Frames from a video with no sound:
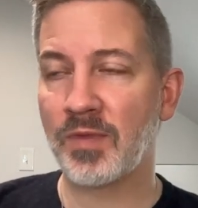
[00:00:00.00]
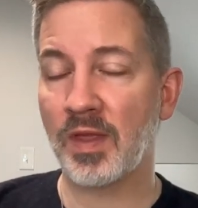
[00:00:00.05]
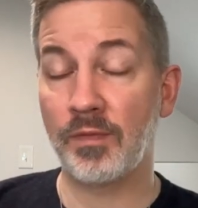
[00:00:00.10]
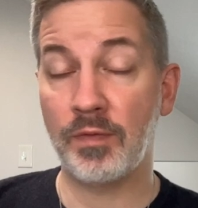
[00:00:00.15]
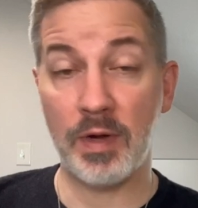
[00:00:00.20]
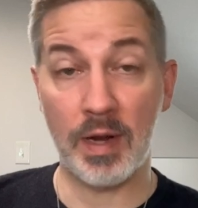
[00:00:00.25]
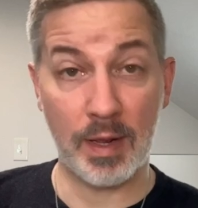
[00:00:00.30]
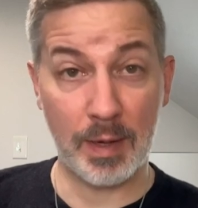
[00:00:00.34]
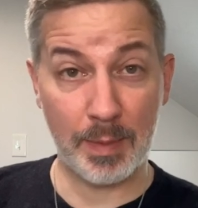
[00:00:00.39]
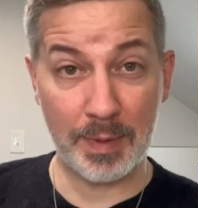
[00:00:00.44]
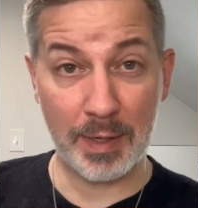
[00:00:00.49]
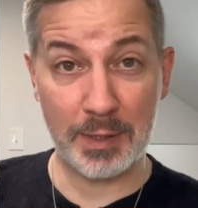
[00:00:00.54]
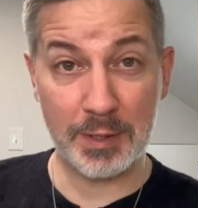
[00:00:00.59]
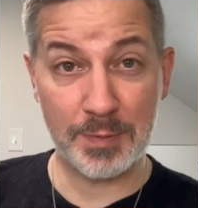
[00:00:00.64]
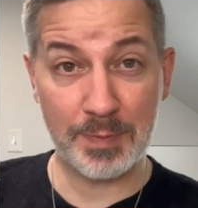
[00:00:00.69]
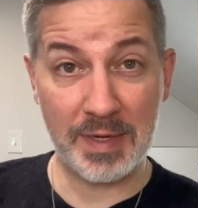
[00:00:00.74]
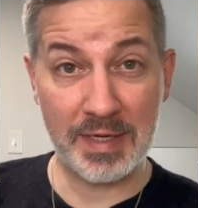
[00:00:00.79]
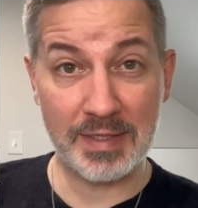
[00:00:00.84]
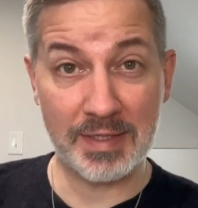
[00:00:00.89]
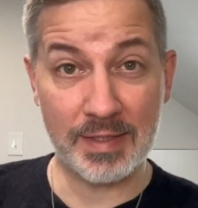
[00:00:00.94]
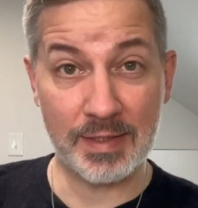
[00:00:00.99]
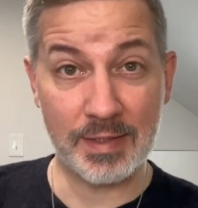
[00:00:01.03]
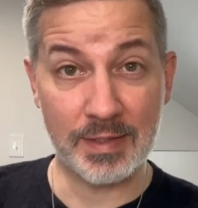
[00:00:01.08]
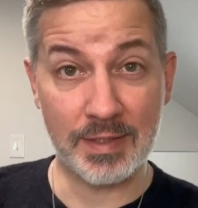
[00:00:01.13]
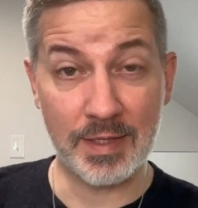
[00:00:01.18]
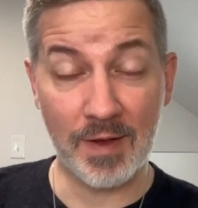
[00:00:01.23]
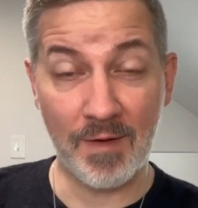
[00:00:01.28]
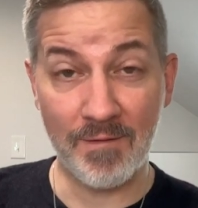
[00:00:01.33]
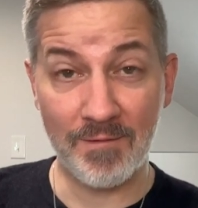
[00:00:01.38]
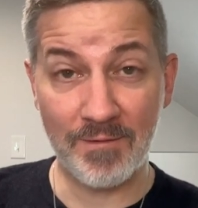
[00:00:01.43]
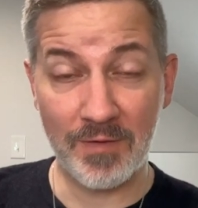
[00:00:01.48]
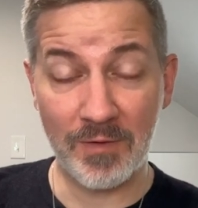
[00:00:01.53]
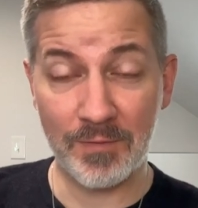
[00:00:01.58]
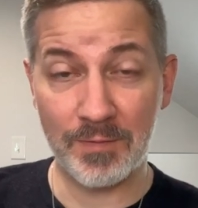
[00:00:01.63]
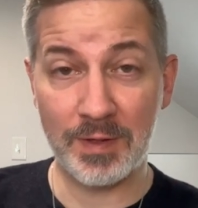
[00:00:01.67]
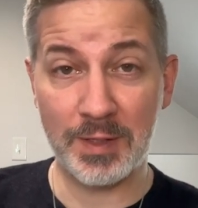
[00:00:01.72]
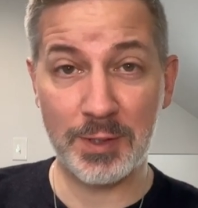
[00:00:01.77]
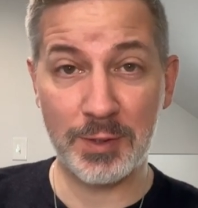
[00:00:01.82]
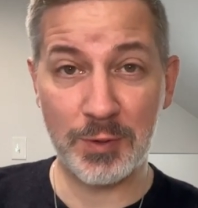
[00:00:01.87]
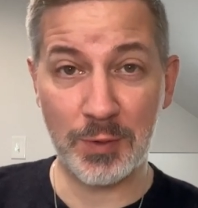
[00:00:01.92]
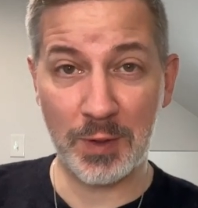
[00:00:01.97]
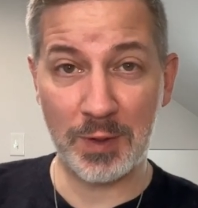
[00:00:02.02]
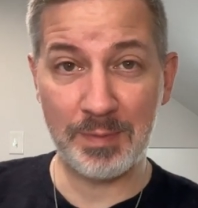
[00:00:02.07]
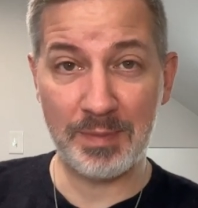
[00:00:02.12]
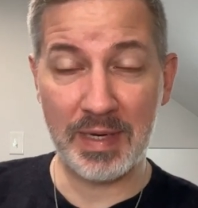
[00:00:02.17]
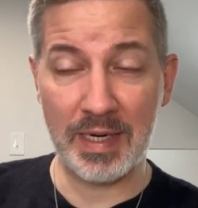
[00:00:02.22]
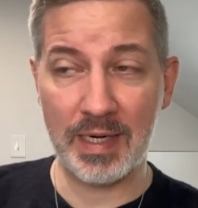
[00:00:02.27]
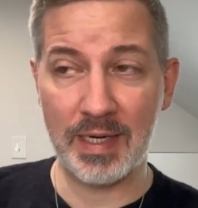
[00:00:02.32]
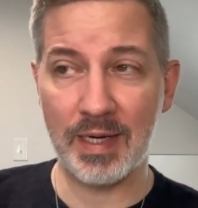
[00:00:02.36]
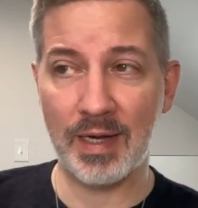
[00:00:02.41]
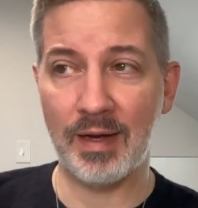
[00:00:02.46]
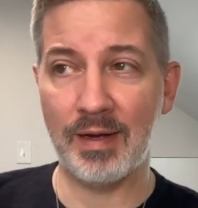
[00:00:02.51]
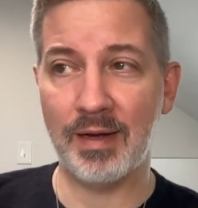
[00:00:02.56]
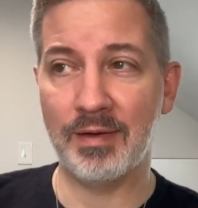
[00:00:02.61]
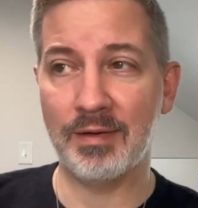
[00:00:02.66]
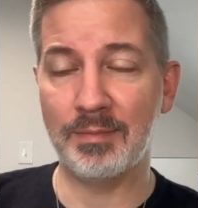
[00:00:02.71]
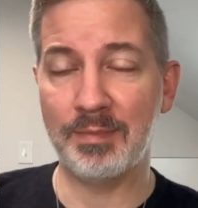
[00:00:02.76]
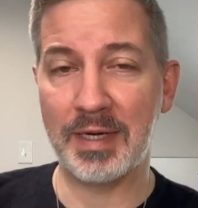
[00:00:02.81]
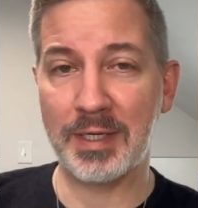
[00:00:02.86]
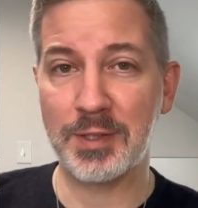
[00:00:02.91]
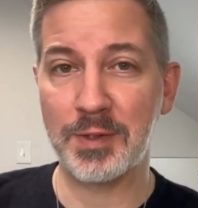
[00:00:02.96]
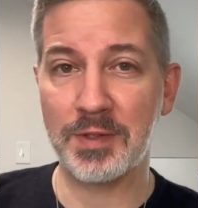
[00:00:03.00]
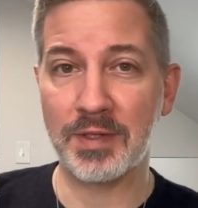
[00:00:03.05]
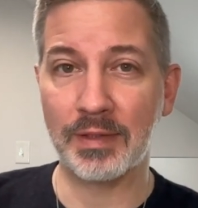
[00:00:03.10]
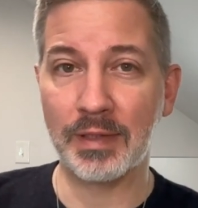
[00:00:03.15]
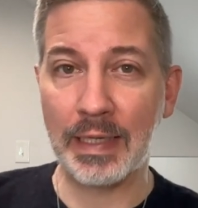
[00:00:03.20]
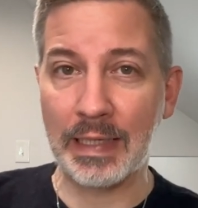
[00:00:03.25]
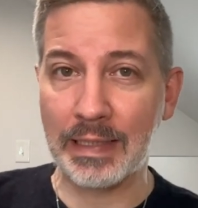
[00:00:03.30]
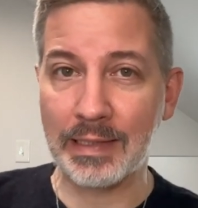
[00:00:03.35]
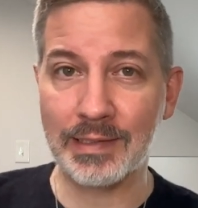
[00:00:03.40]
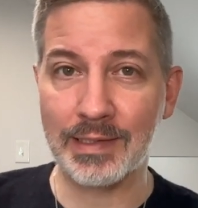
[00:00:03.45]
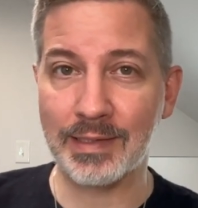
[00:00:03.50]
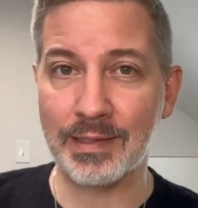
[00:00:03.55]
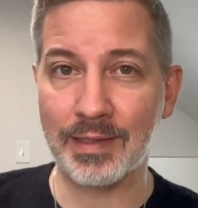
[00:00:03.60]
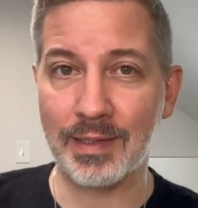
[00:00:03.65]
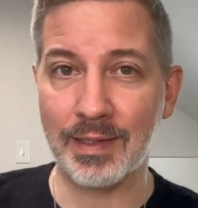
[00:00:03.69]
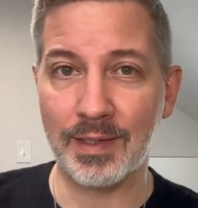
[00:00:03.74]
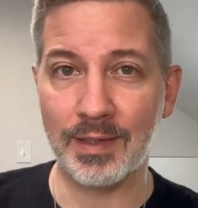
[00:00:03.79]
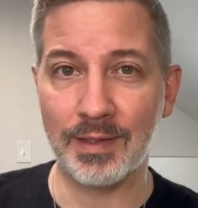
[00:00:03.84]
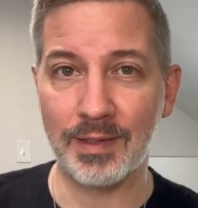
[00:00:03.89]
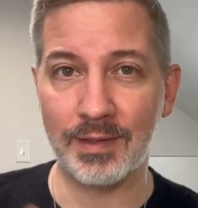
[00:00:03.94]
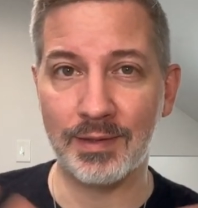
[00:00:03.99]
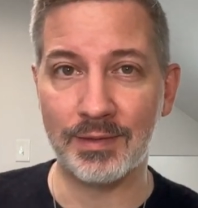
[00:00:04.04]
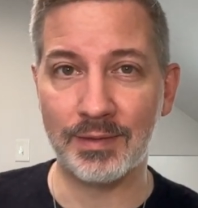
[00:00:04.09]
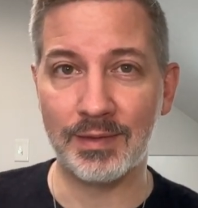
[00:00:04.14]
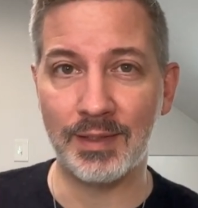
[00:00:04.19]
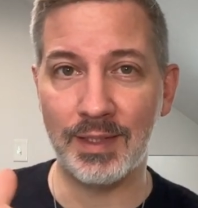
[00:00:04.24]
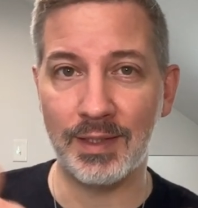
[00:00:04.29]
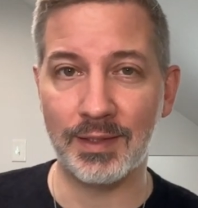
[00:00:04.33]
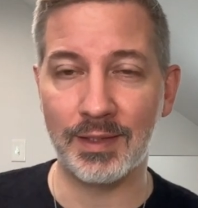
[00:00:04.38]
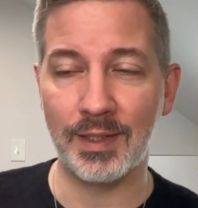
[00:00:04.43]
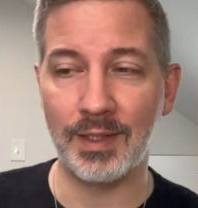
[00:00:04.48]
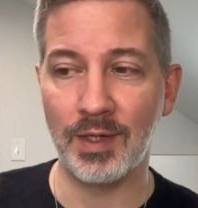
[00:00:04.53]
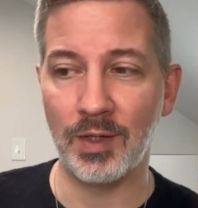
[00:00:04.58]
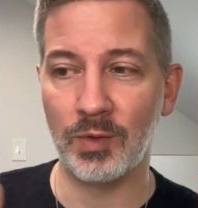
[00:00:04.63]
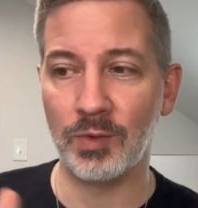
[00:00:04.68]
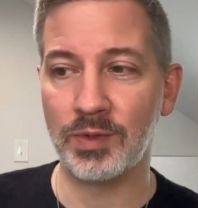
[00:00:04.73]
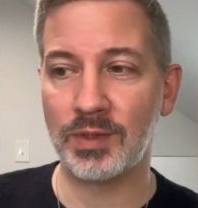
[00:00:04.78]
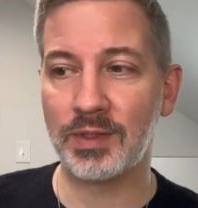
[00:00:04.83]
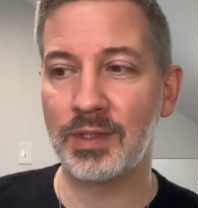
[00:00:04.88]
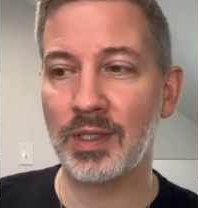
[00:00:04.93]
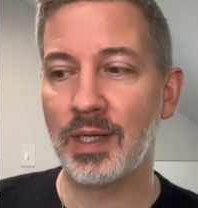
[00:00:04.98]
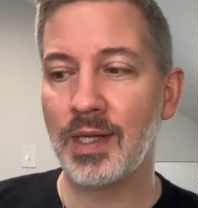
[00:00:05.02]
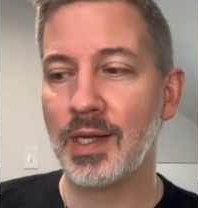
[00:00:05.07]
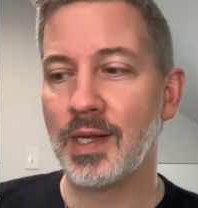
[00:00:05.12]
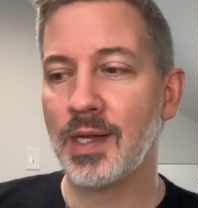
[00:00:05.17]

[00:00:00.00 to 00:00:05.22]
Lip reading: If you're not a part of spaces, feel free to join me. I'll make sure the link is in the notes,